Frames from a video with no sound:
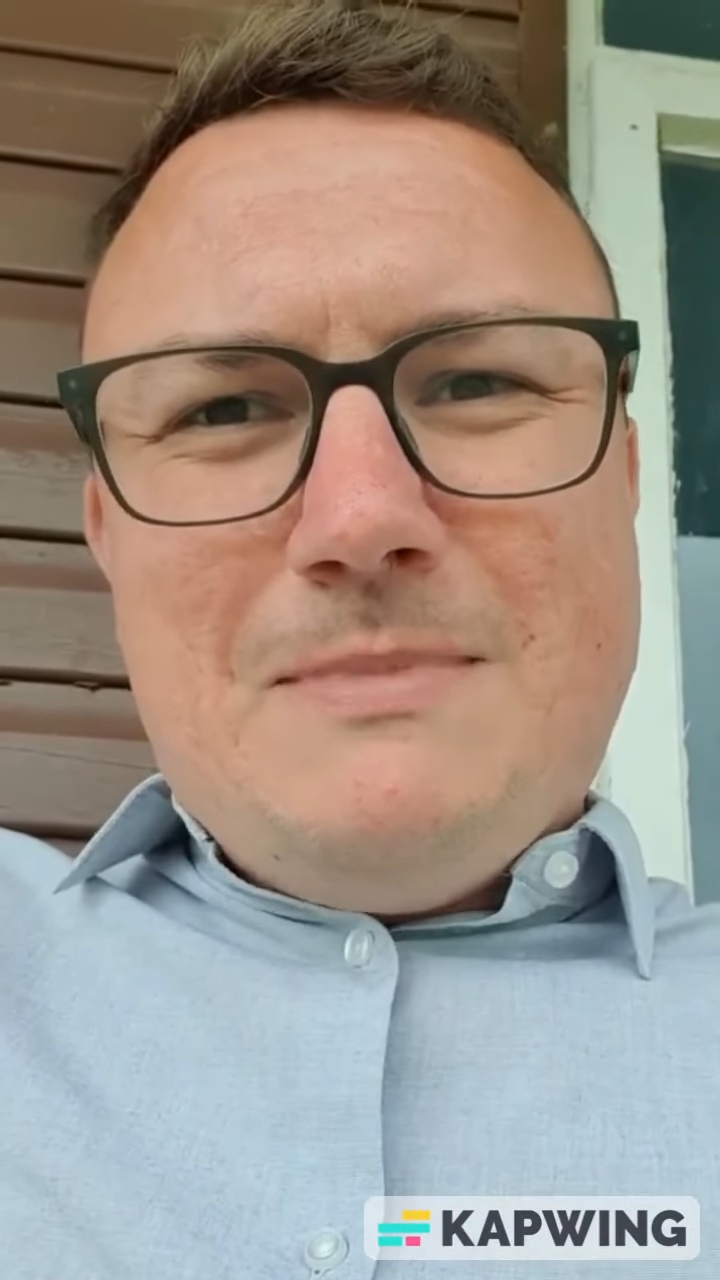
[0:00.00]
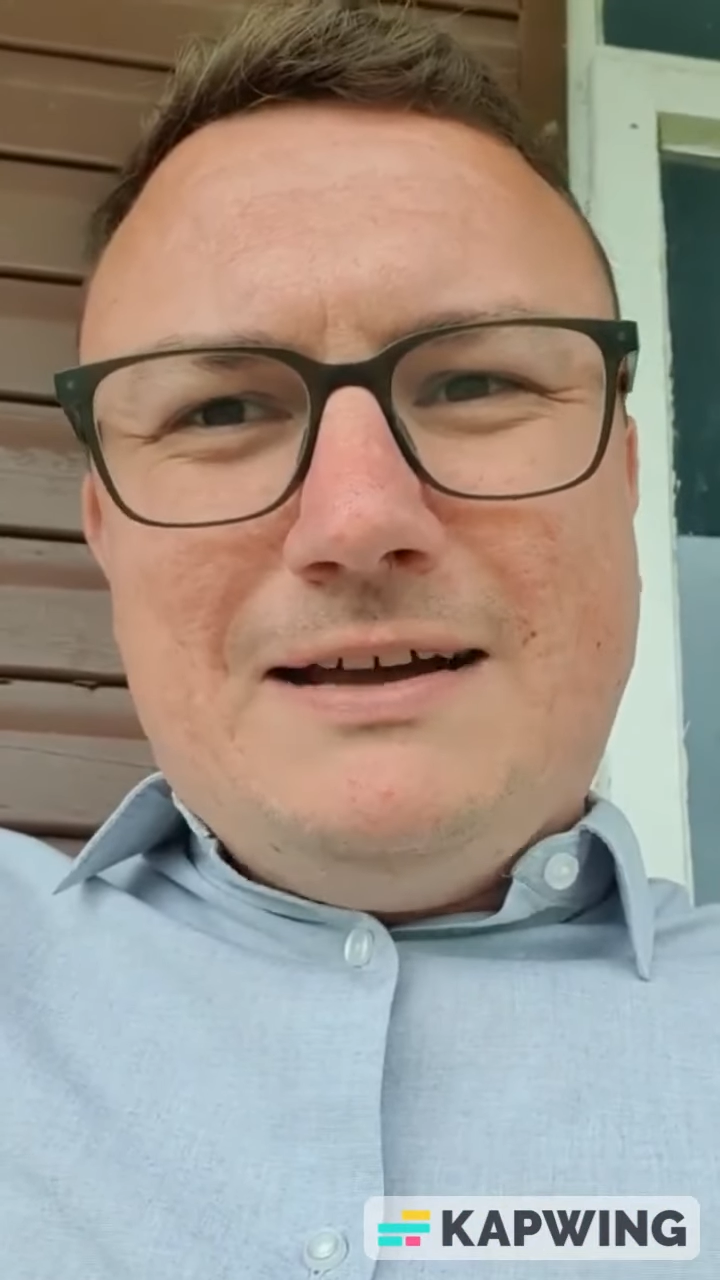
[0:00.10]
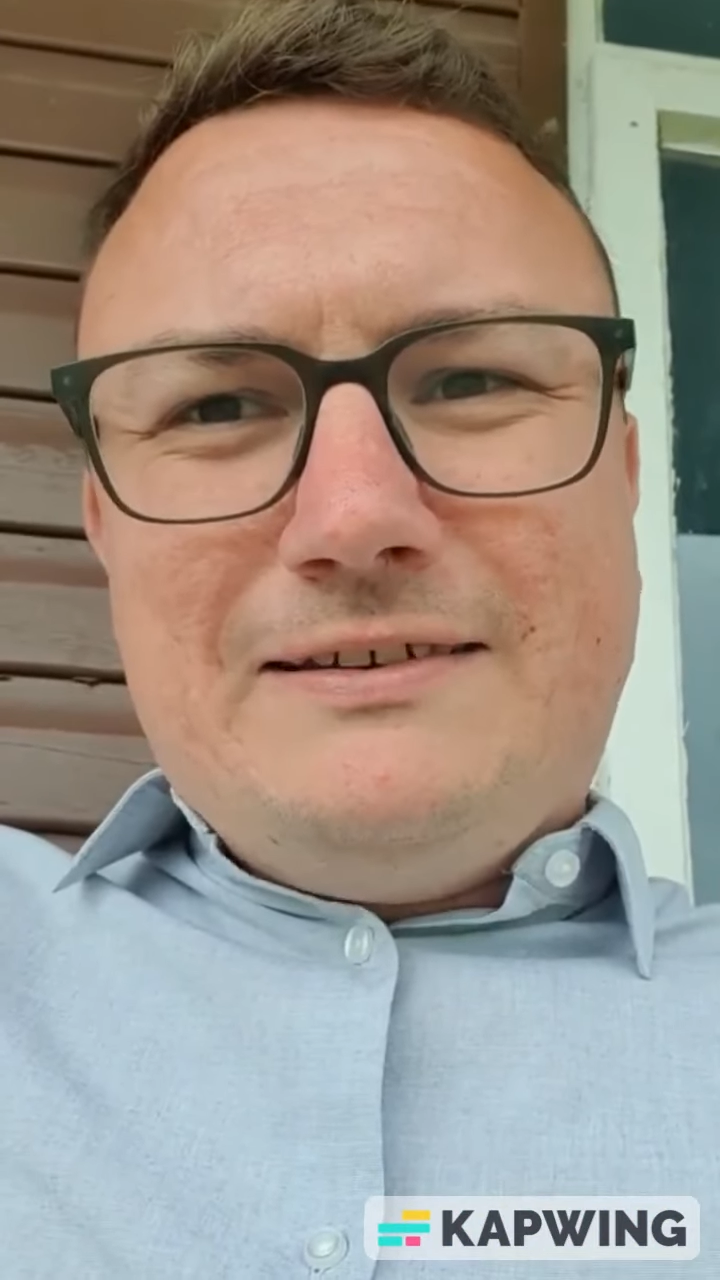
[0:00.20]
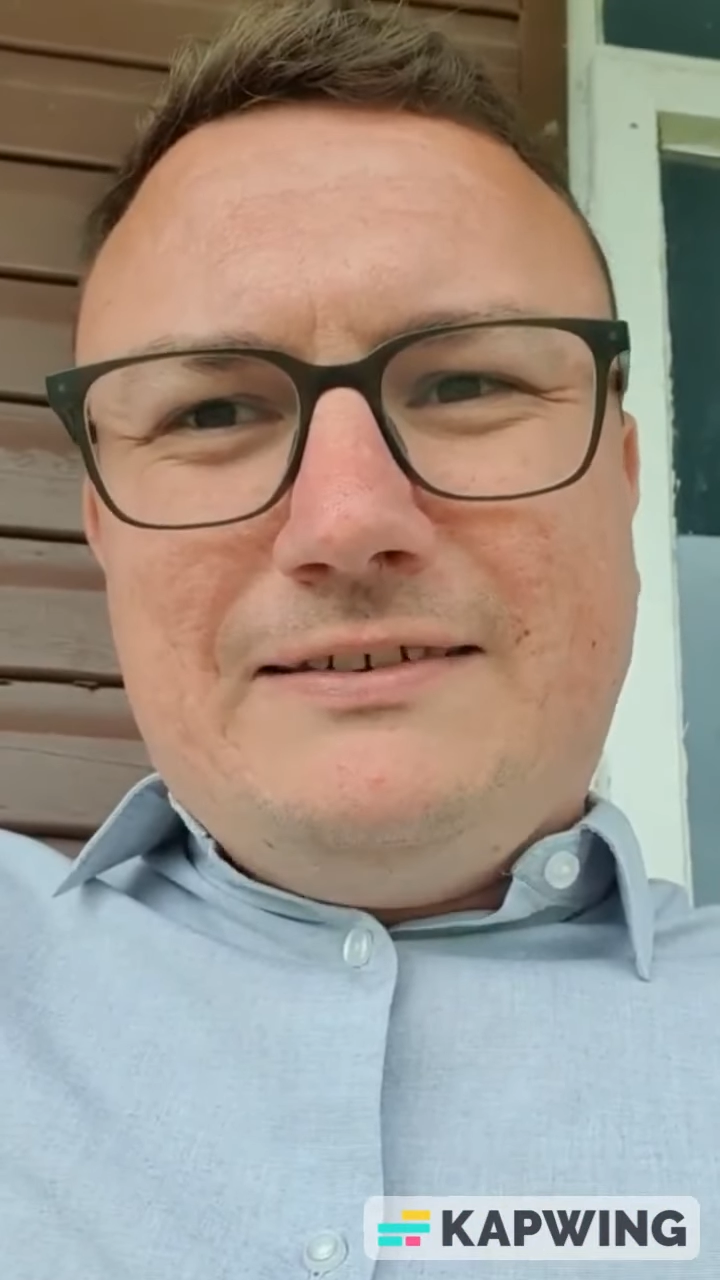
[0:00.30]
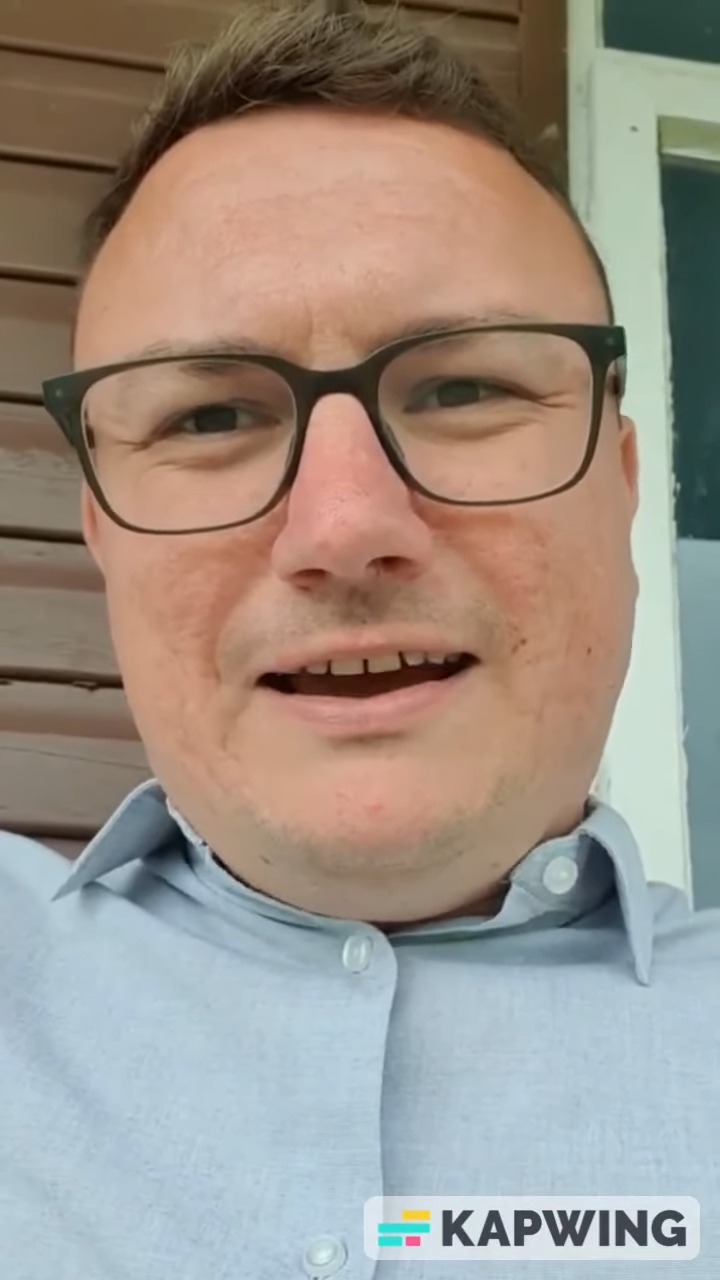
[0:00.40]

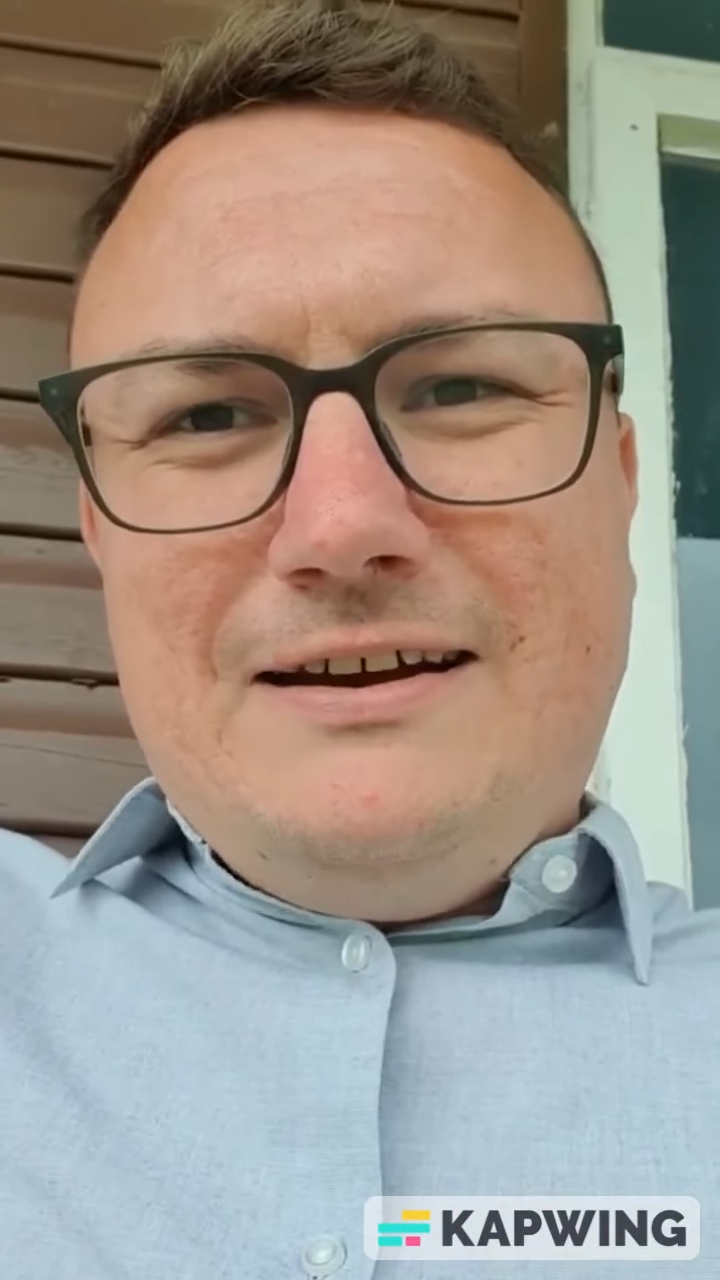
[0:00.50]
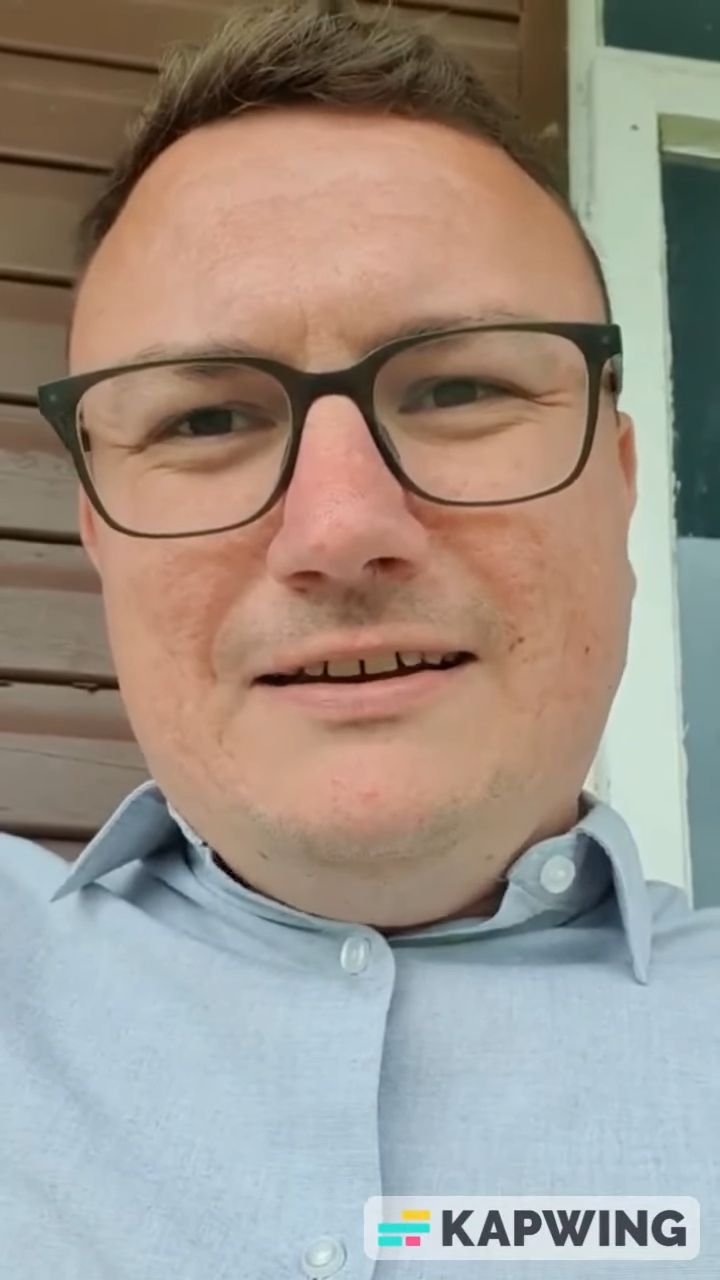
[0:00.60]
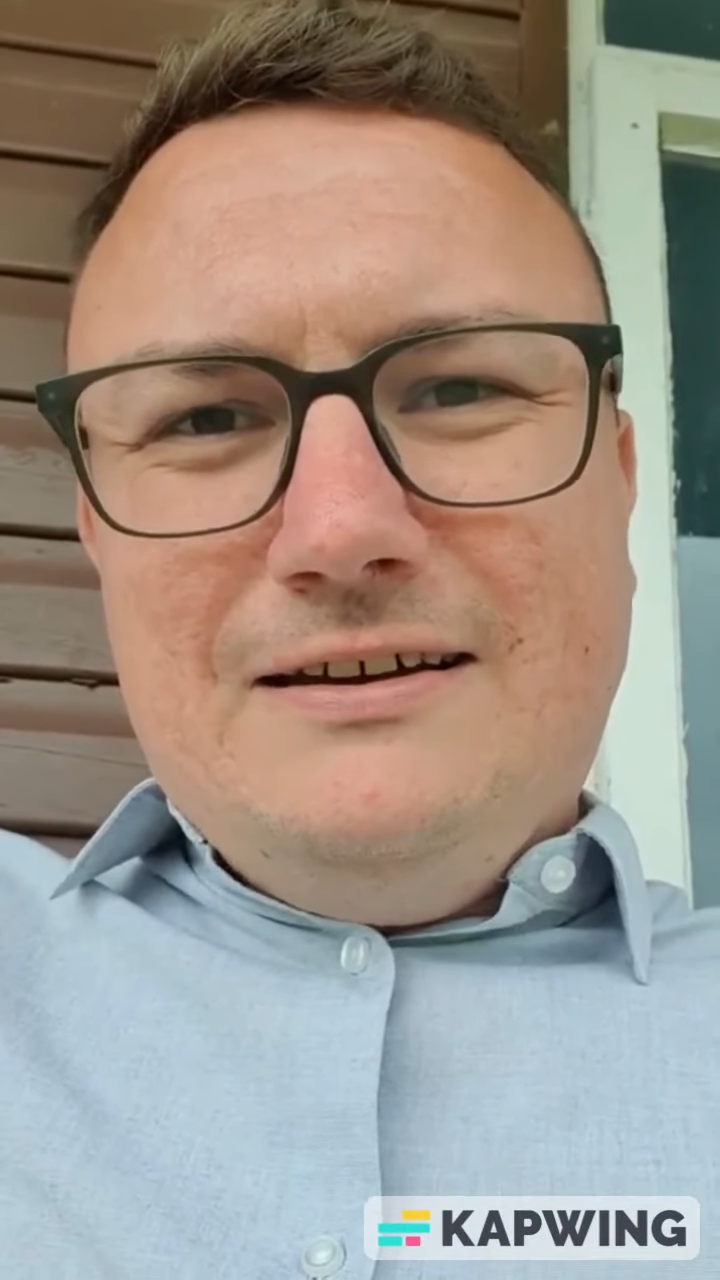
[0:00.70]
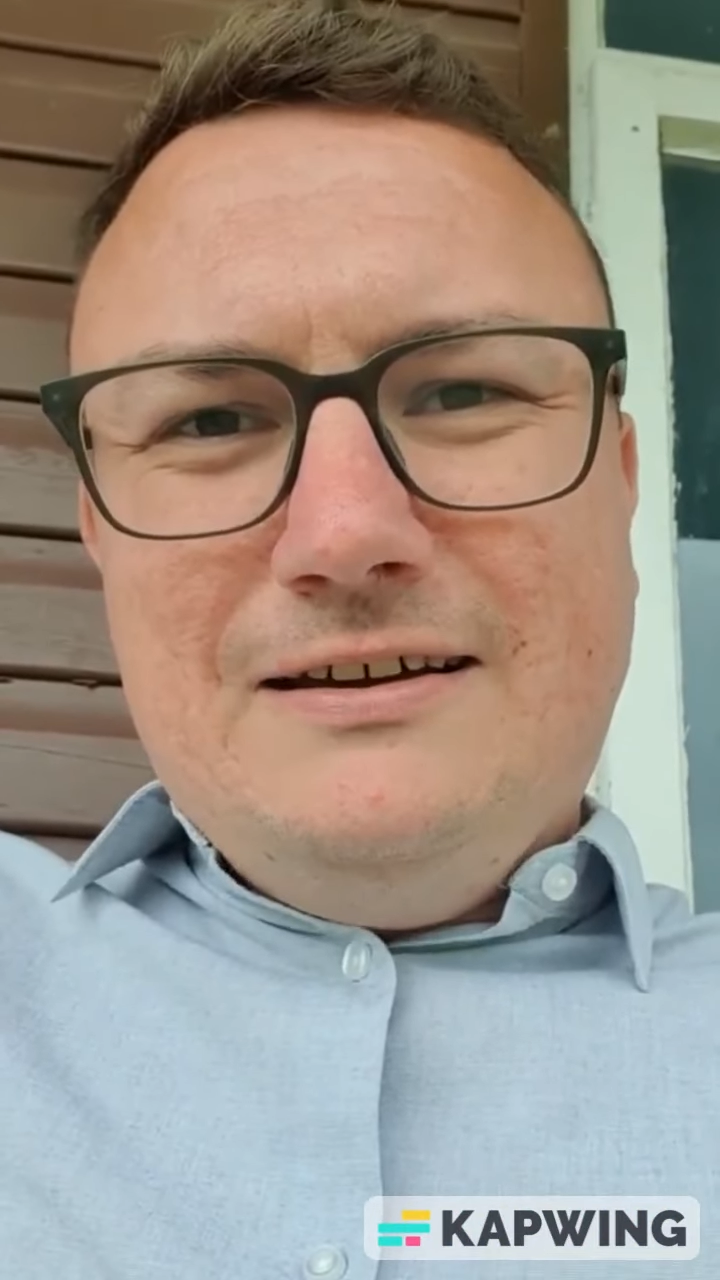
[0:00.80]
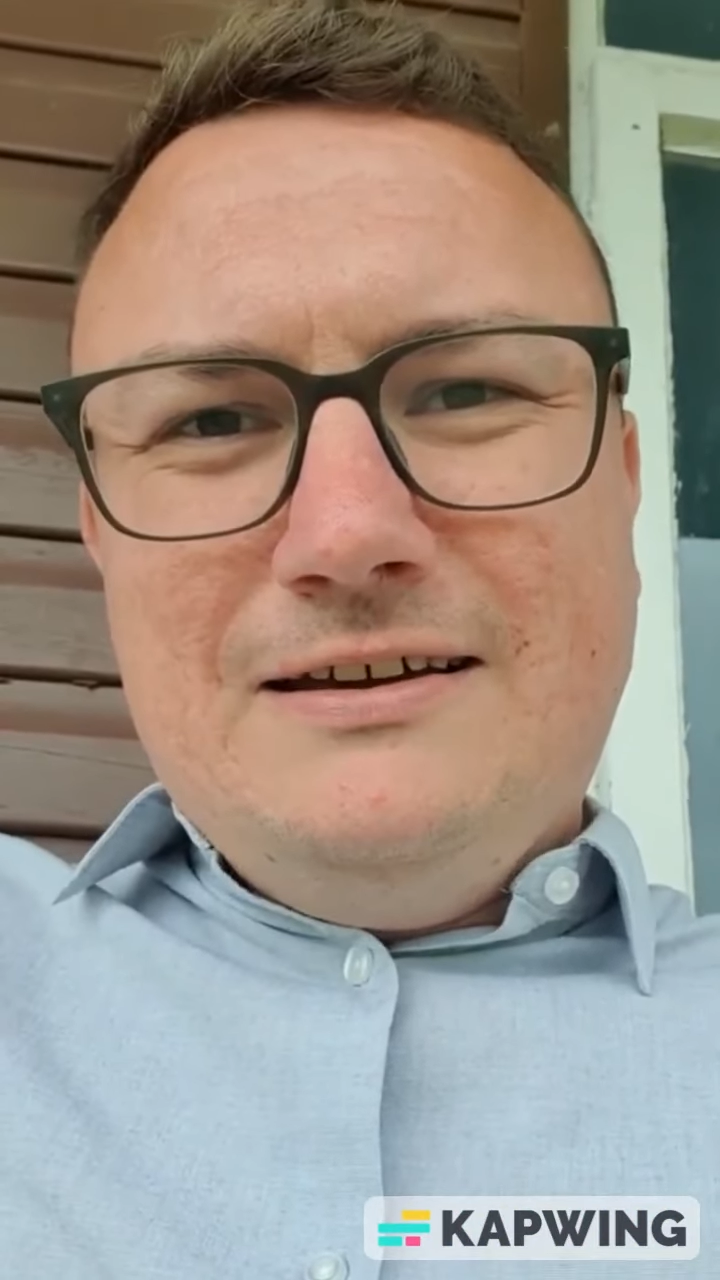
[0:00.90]
Matt
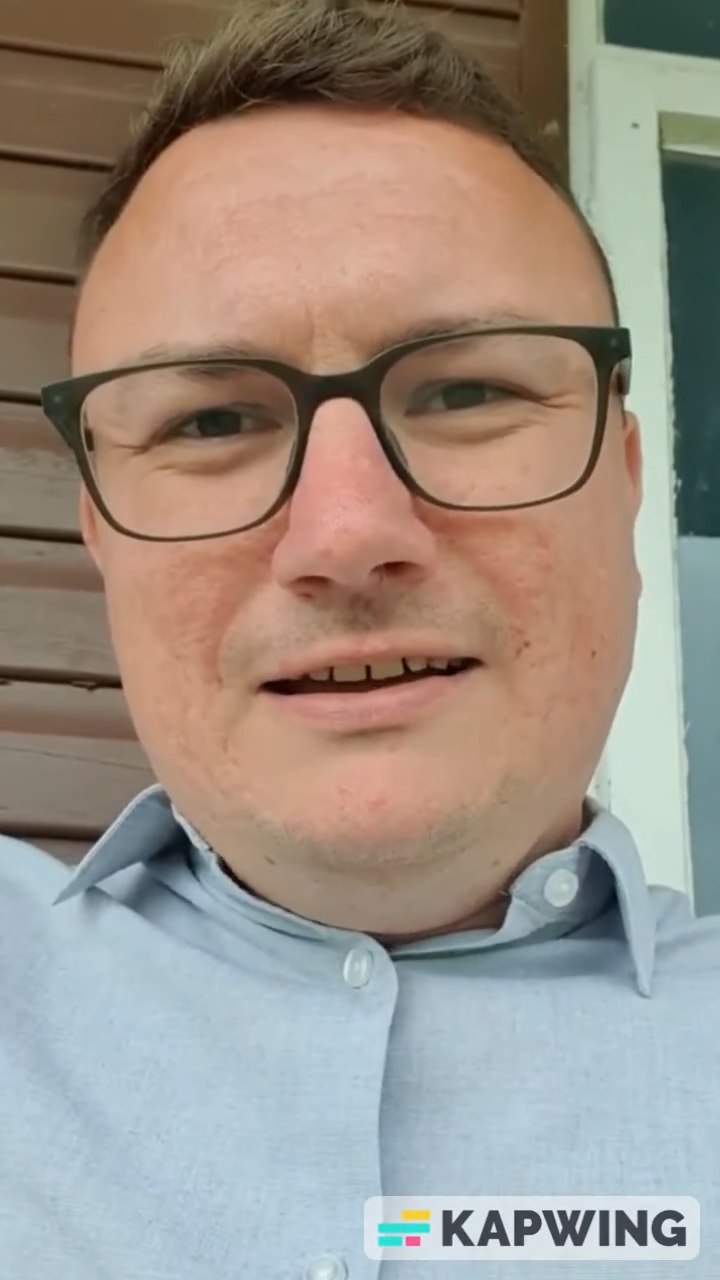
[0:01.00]
Taylor.